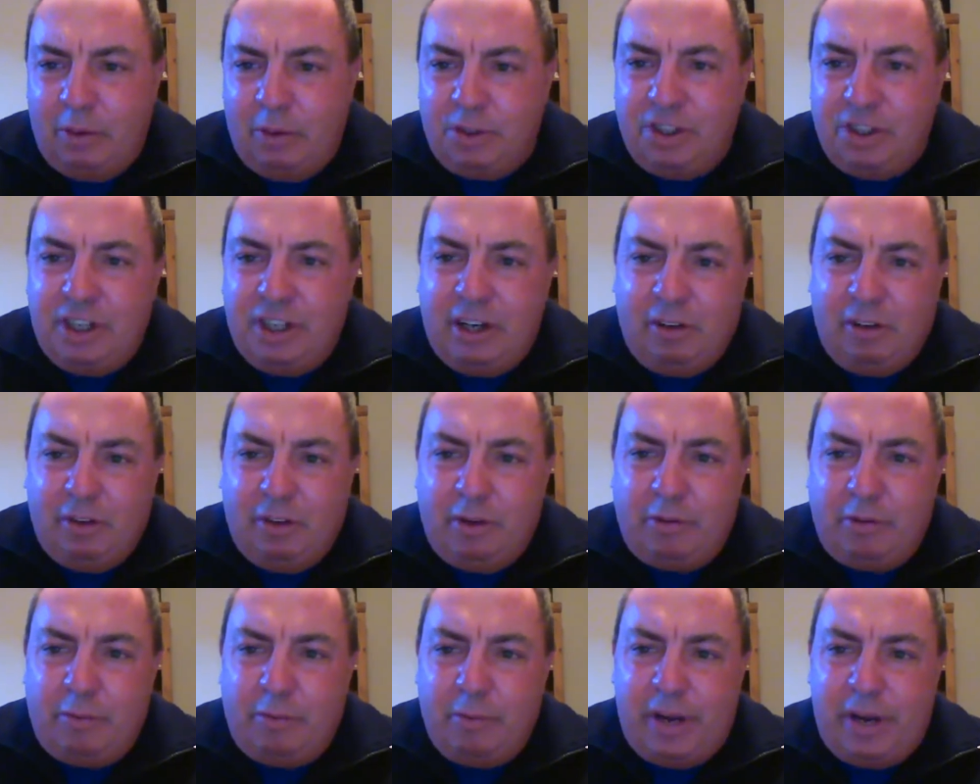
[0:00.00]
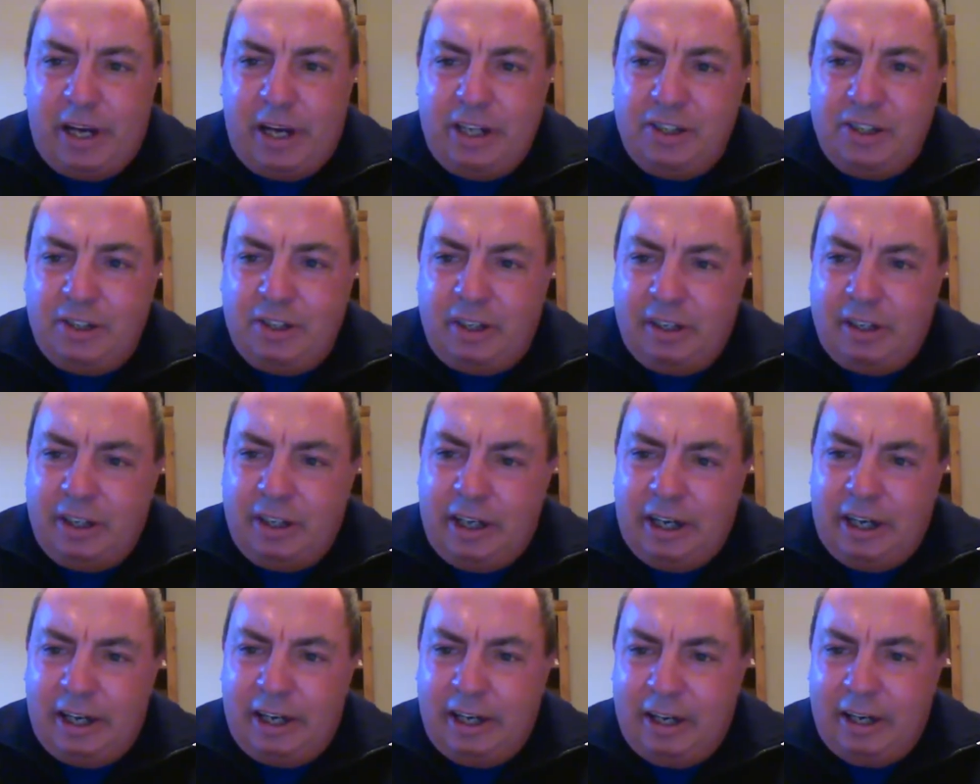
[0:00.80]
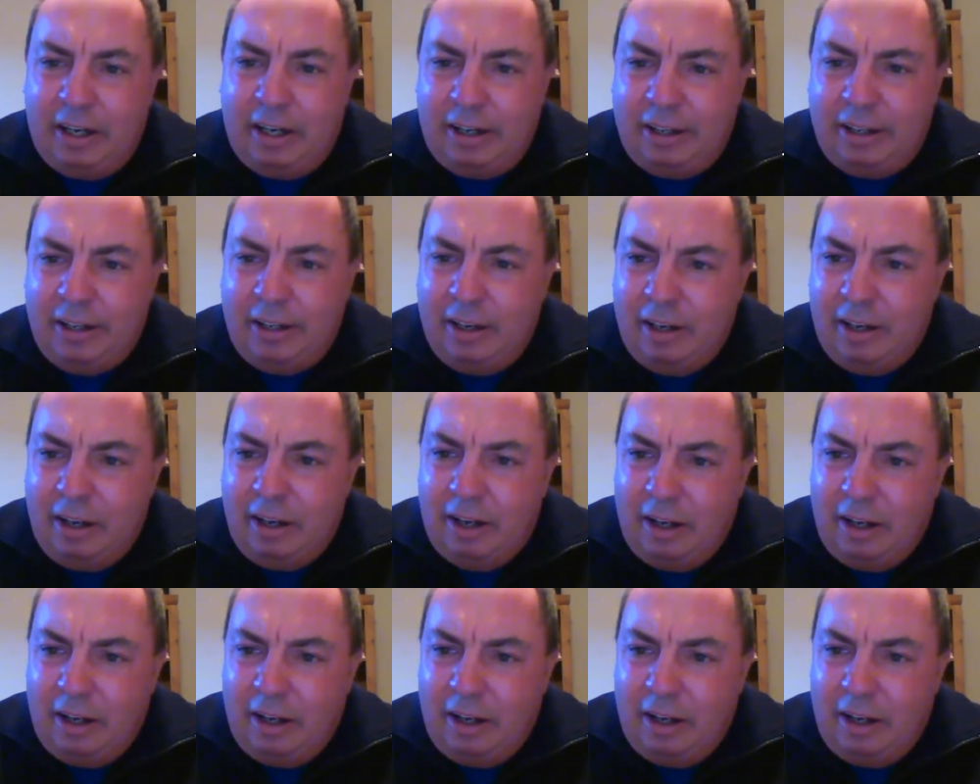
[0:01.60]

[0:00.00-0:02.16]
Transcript: was channeled information and